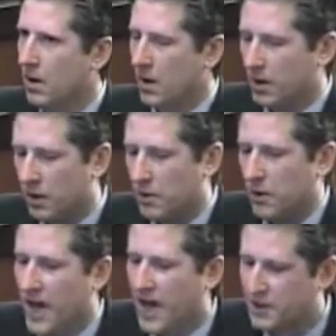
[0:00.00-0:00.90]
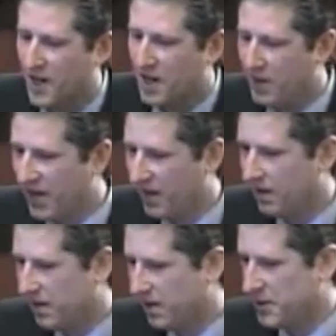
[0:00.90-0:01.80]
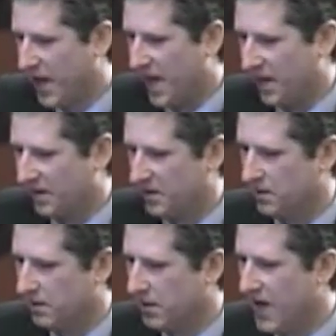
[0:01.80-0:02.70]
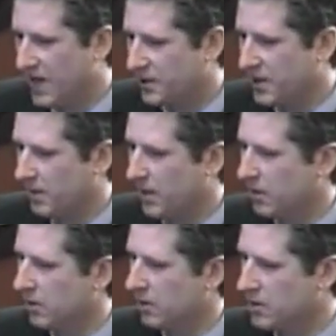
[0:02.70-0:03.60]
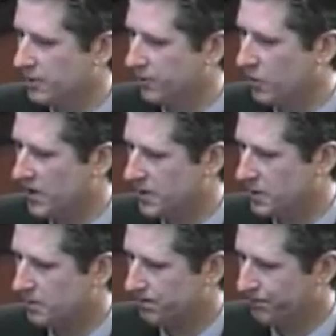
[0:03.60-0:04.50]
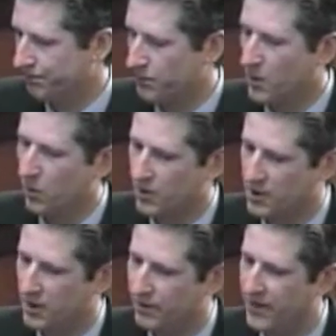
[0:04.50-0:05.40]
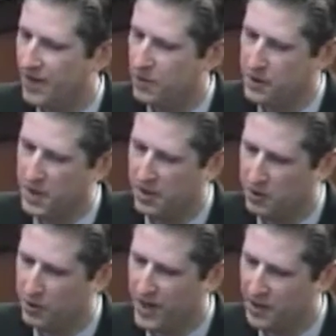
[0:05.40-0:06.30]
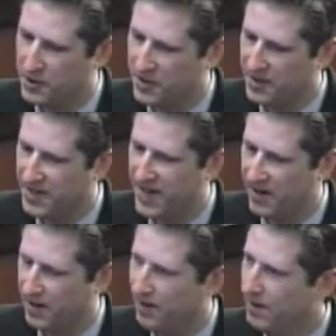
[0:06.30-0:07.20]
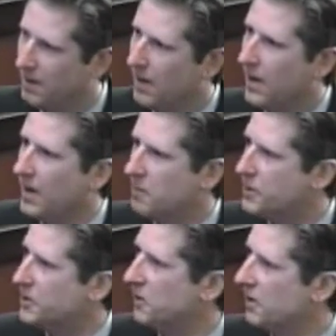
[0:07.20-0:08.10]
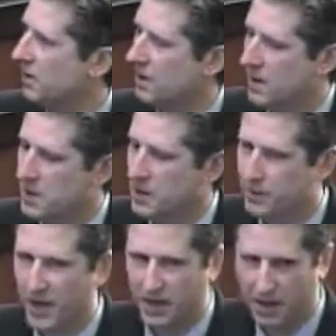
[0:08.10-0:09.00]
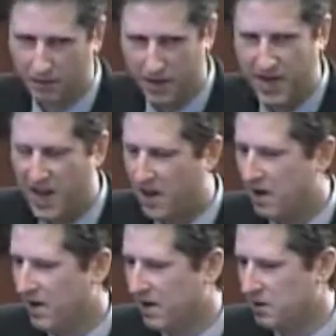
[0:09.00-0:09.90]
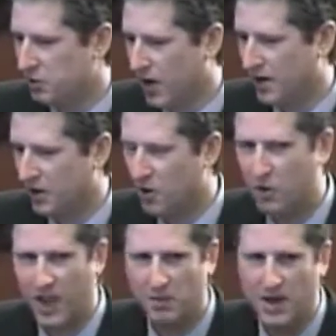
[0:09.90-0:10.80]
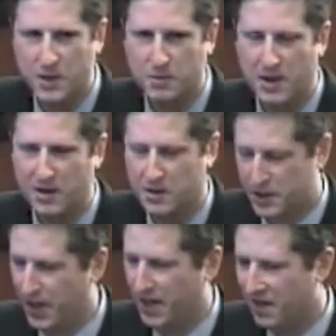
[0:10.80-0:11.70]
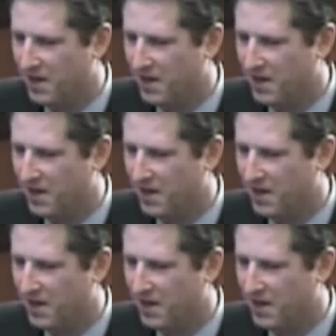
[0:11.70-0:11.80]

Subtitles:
The last time I held his hand, the last time I heard his voice was on Father's Day, 2010. And I'm still spending every day trying to locate my son.